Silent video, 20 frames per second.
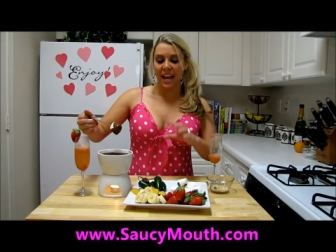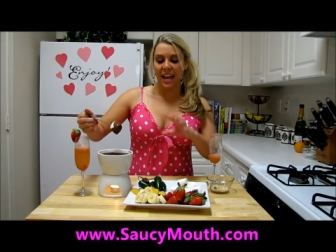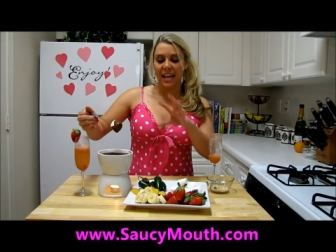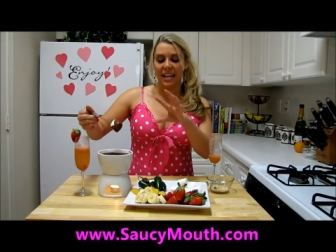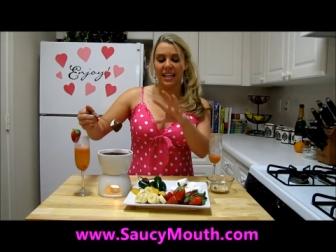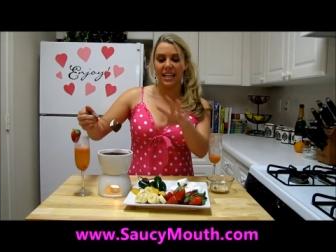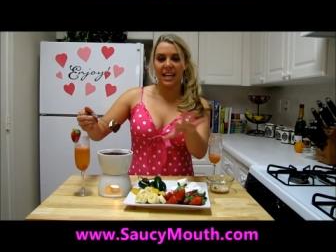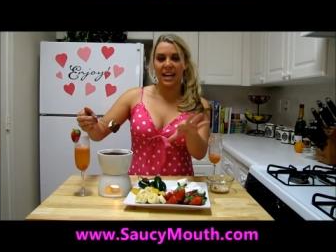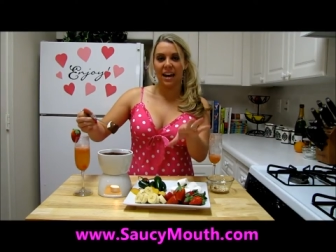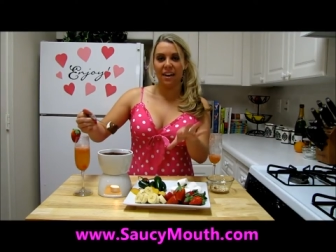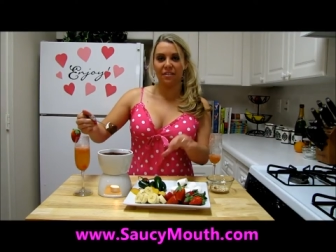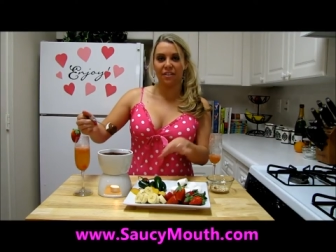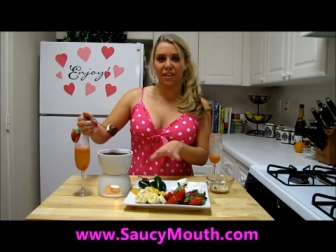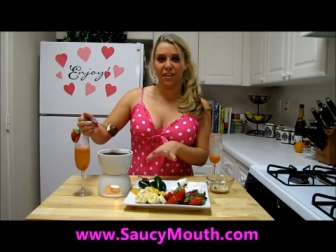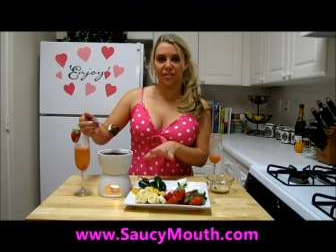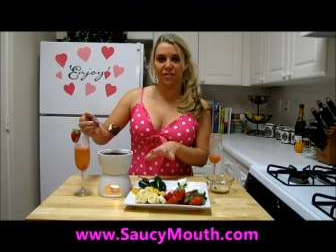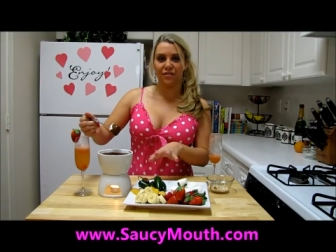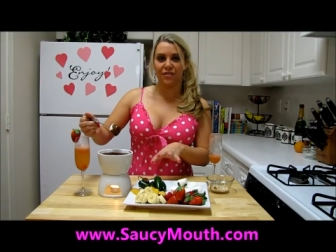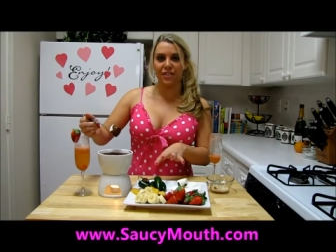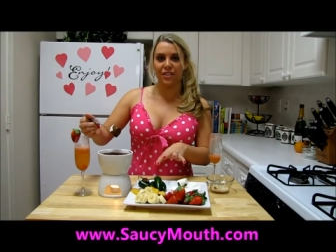any of
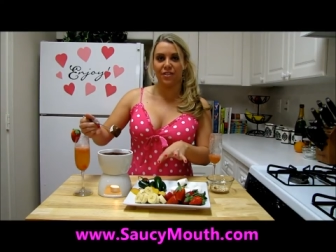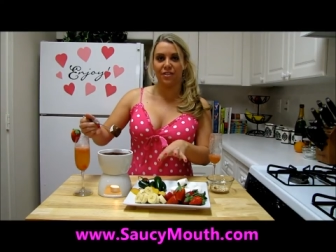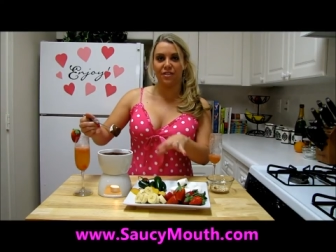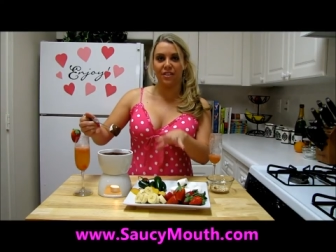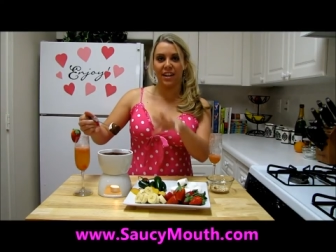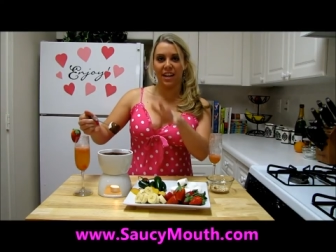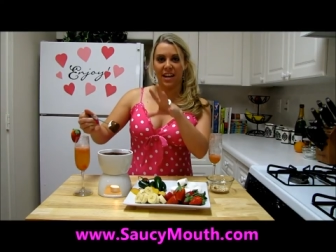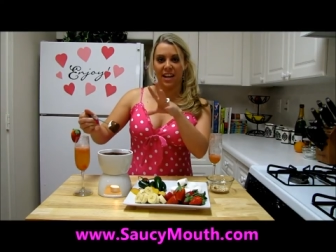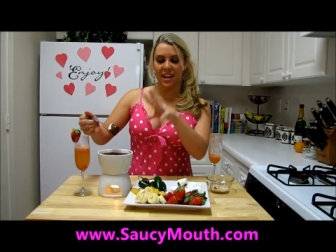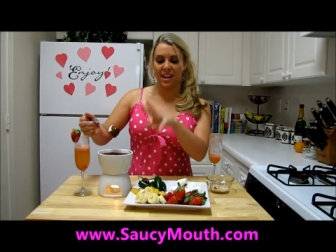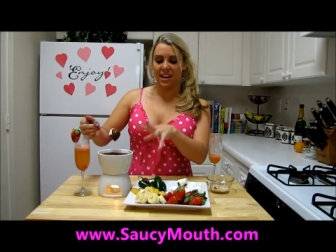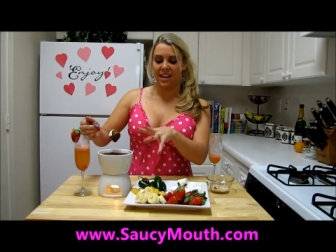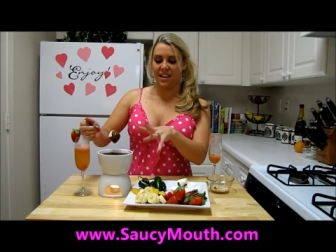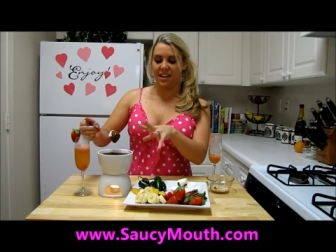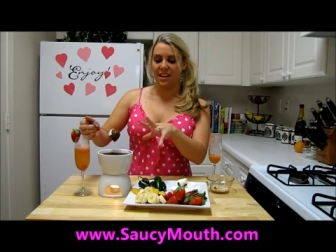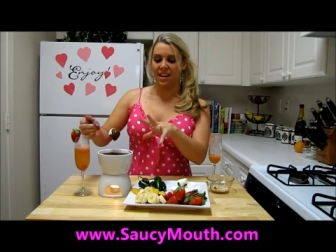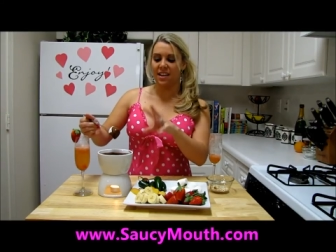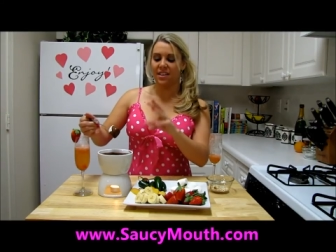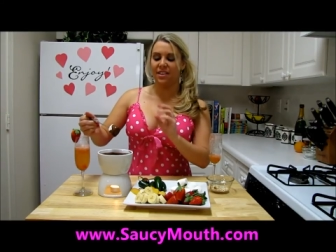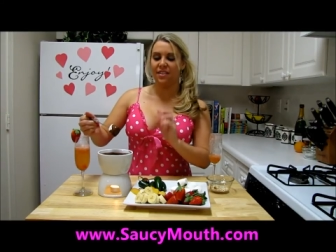her food
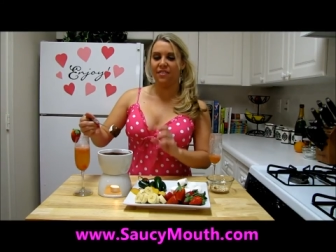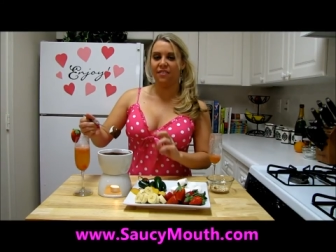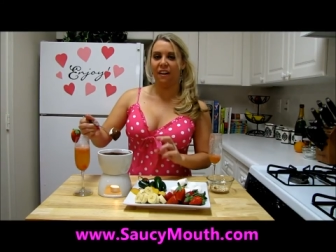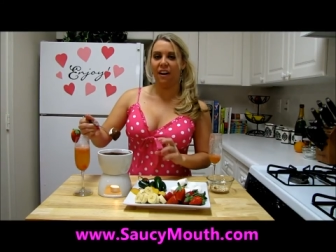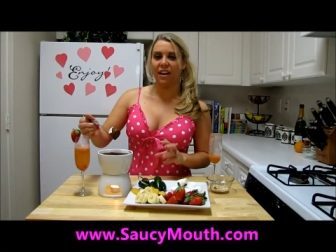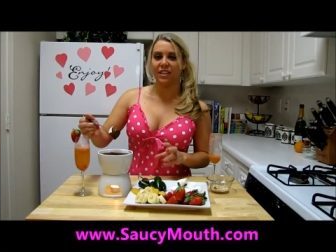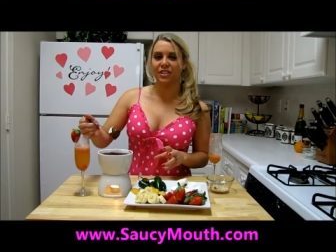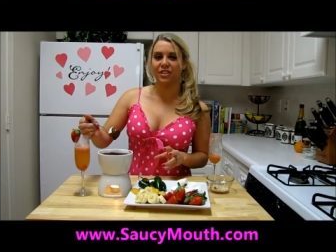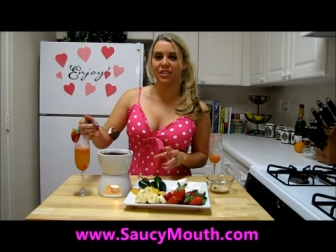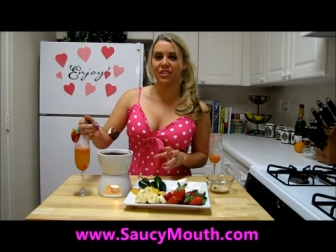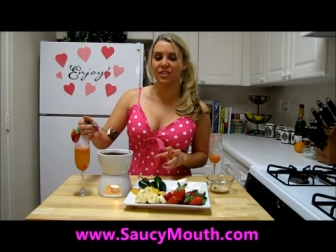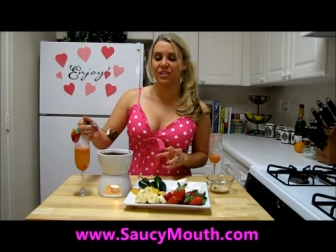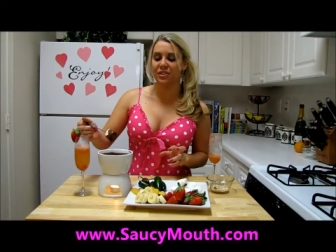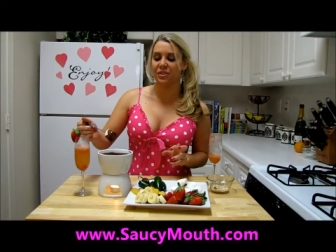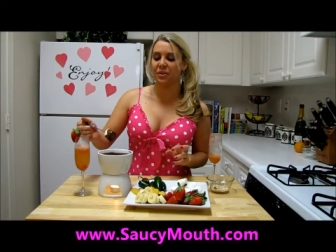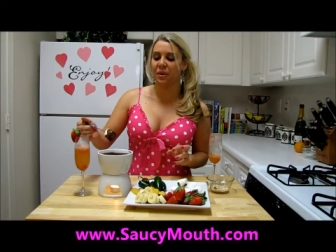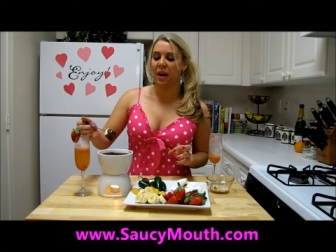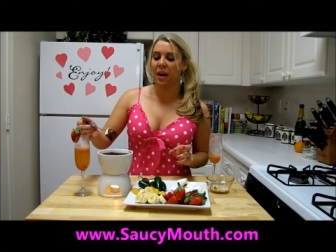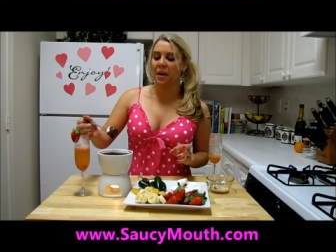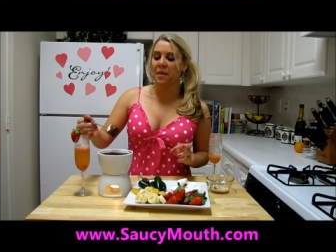in the
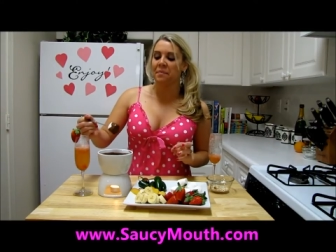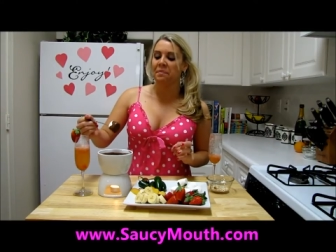fondue,